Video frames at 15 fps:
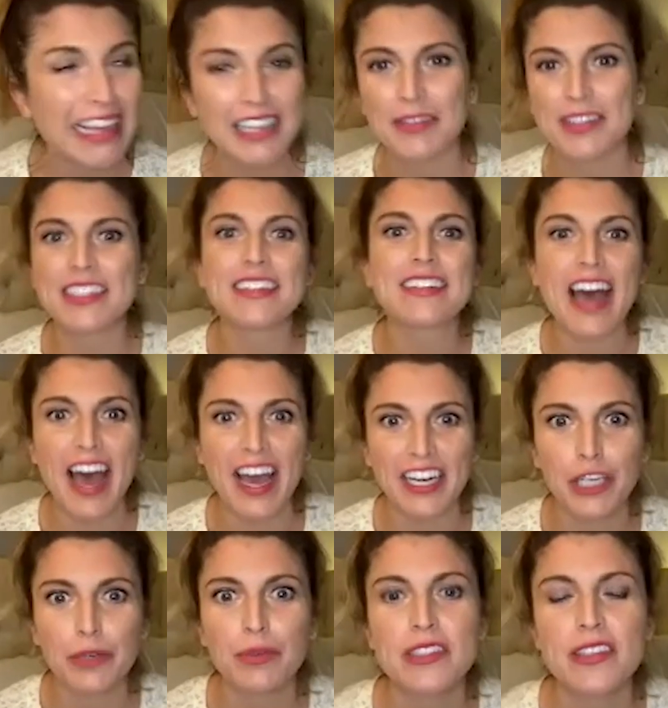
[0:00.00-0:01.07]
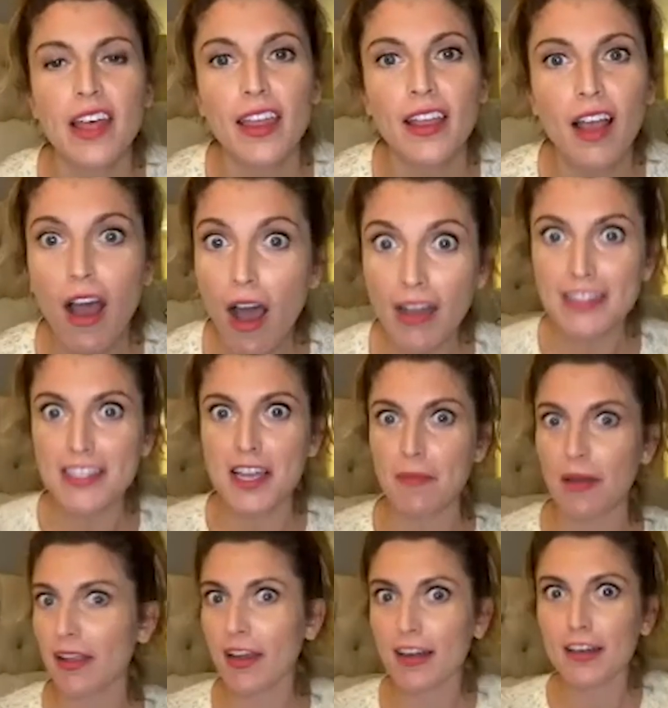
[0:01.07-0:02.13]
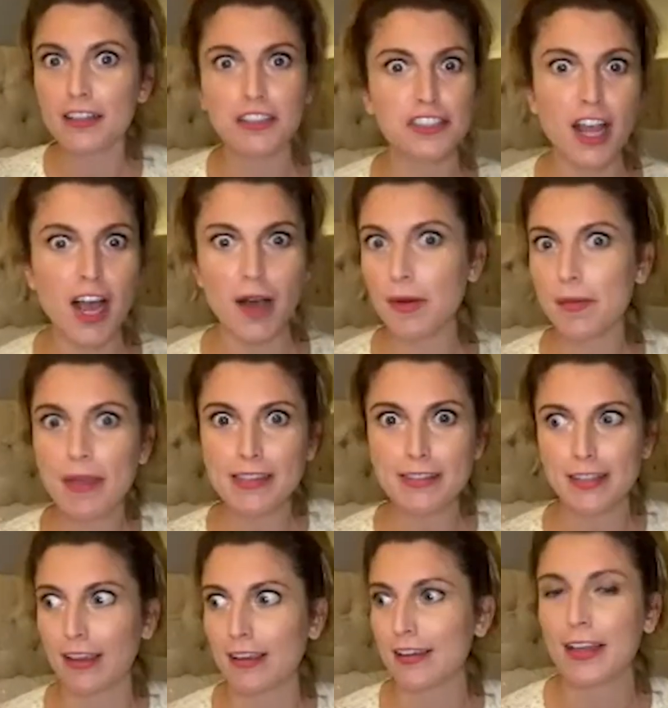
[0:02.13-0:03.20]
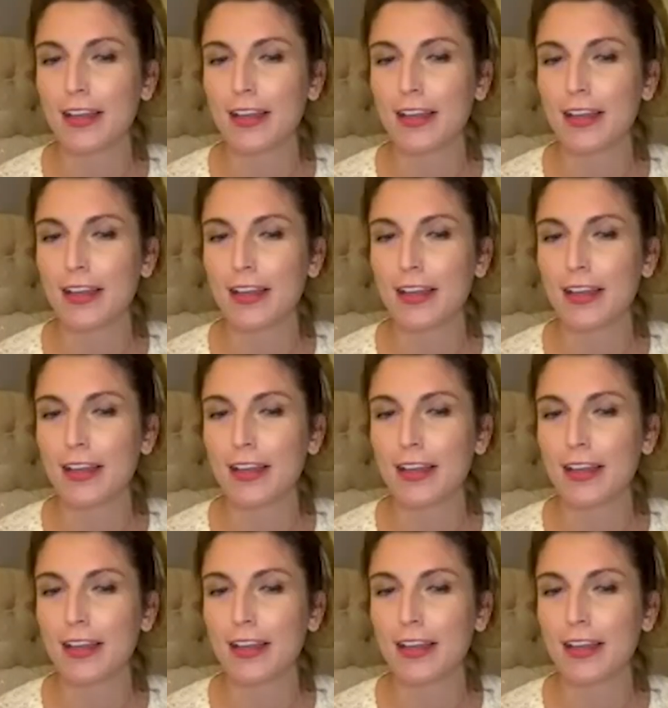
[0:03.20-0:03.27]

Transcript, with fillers: It wasn't that. It was like, awesome. I got another job. Amazing.